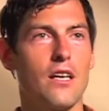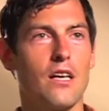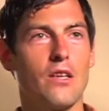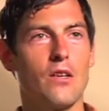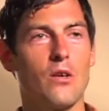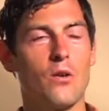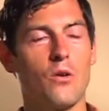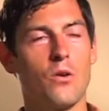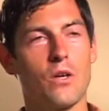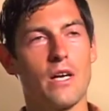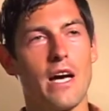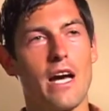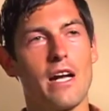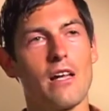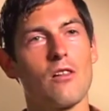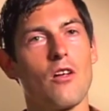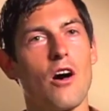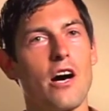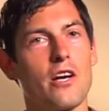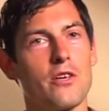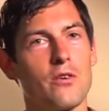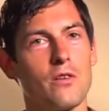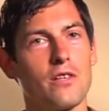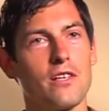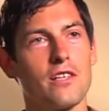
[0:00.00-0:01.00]
the whole kind of
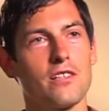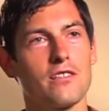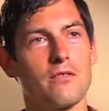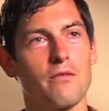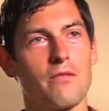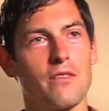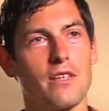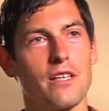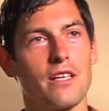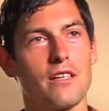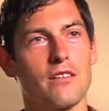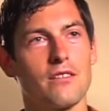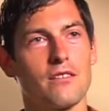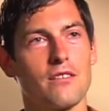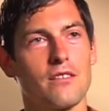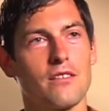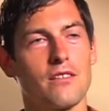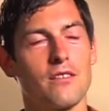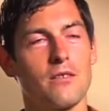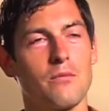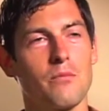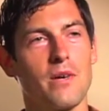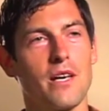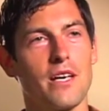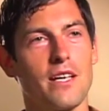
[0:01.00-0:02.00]
laundry list of things that
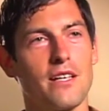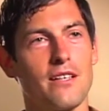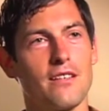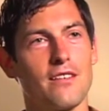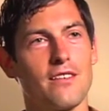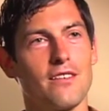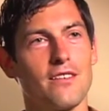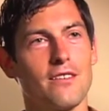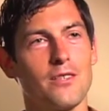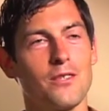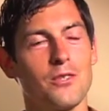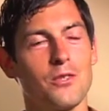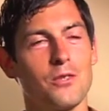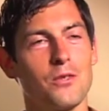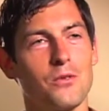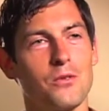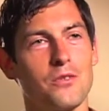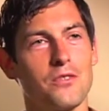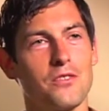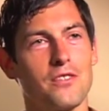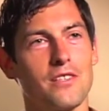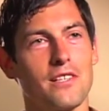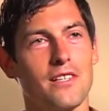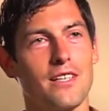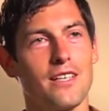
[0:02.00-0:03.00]
you might
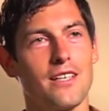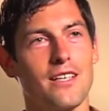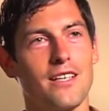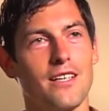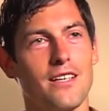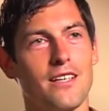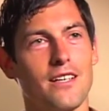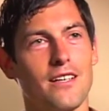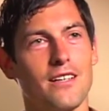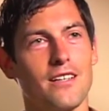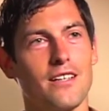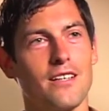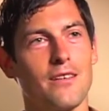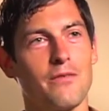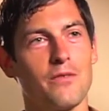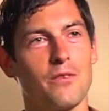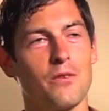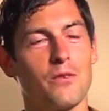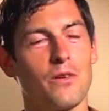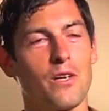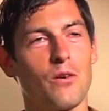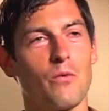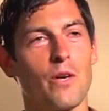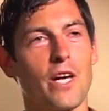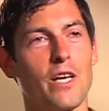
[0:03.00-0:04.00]
use if
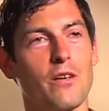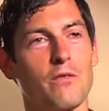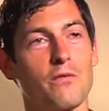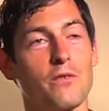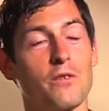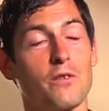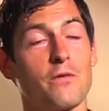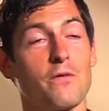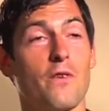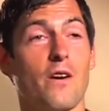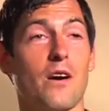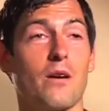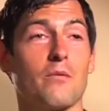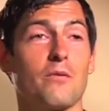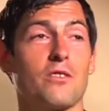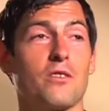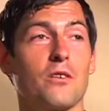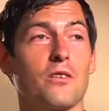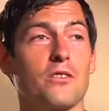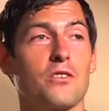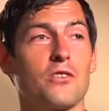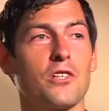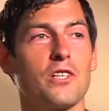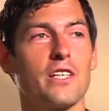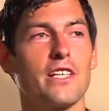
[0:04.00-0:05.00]
you were going to raid a fur farm.
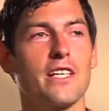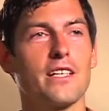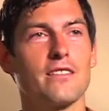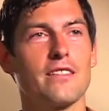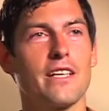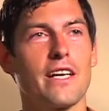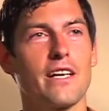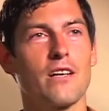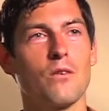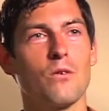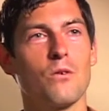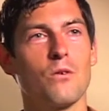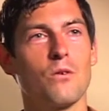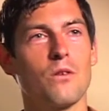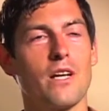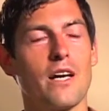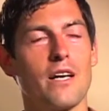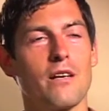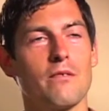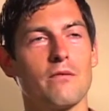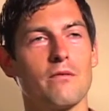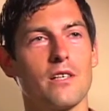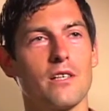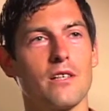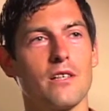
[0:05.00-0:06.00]
So it certainly didn't take a whole
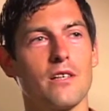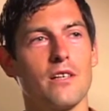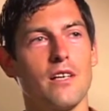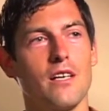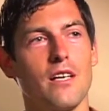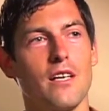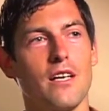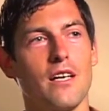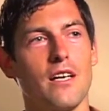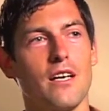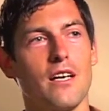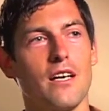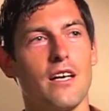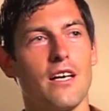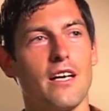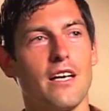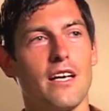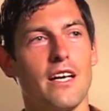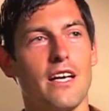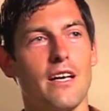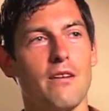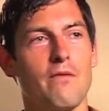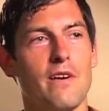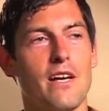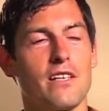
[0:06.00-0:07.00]
lot of
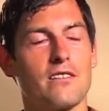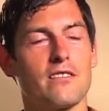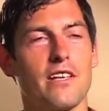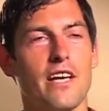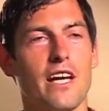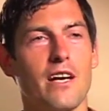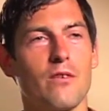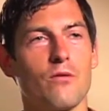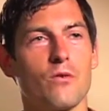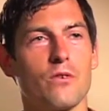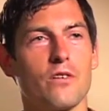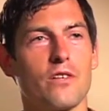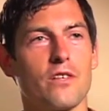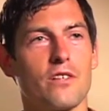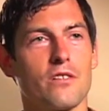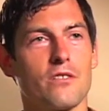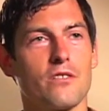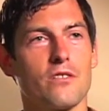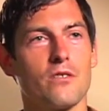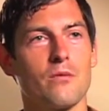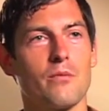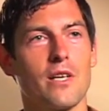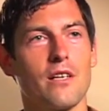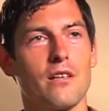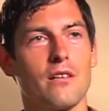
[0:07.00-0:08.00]
investigative work or
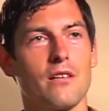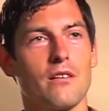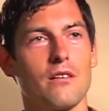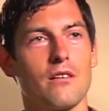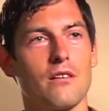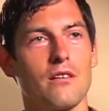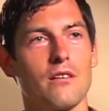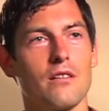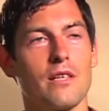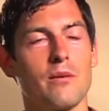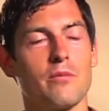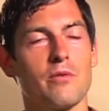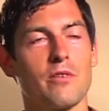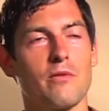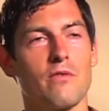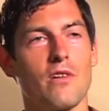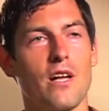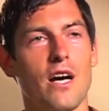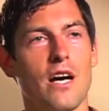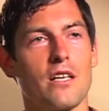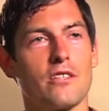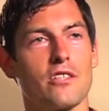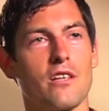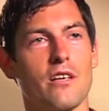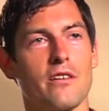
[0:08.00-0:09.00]
too many leaps of
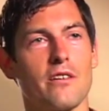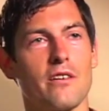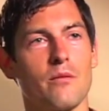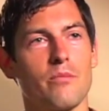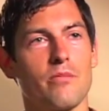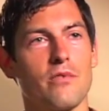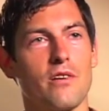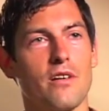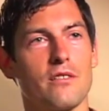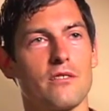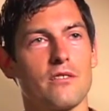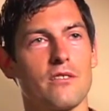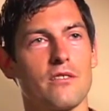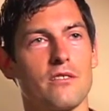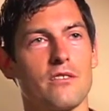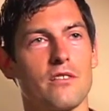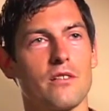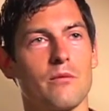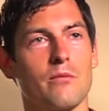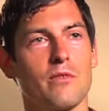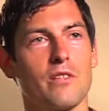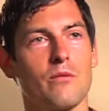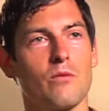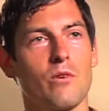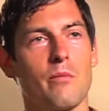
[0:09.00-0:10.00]
logic on their part to
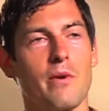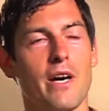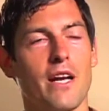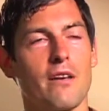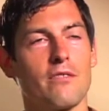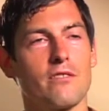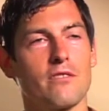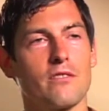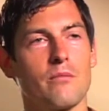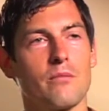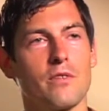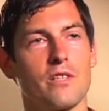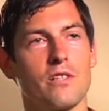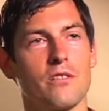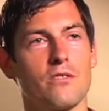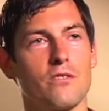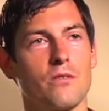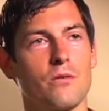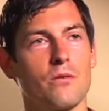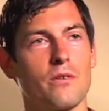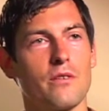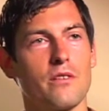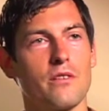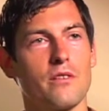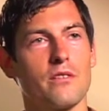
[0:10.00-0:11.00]
determine that we might have something to
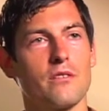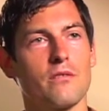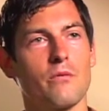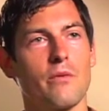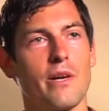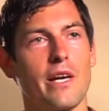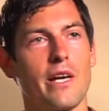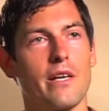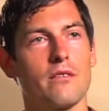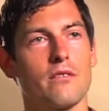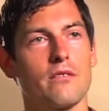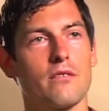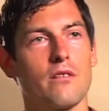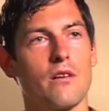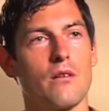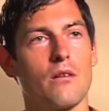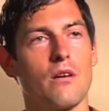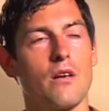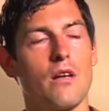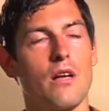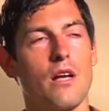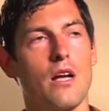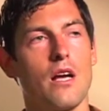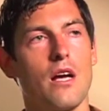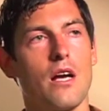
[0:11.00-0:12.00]
do with these raids. So
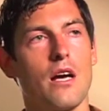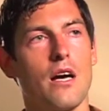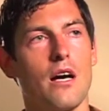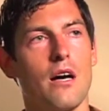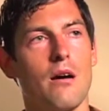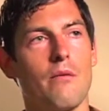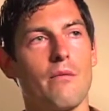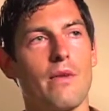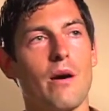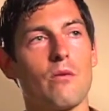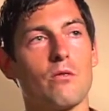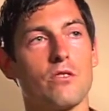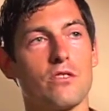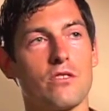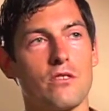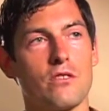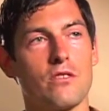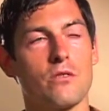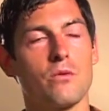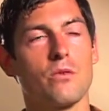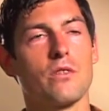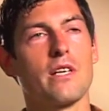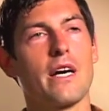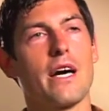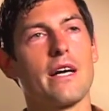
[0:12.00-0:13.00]
that was
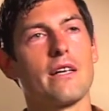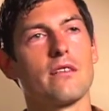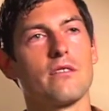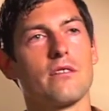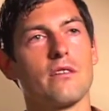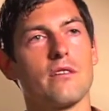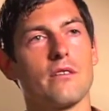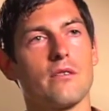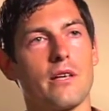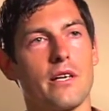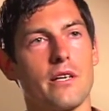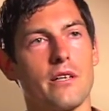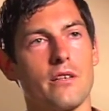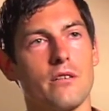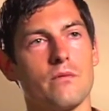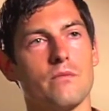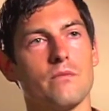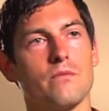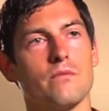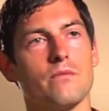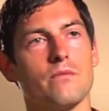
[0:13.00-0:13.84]
used to indict us a year later.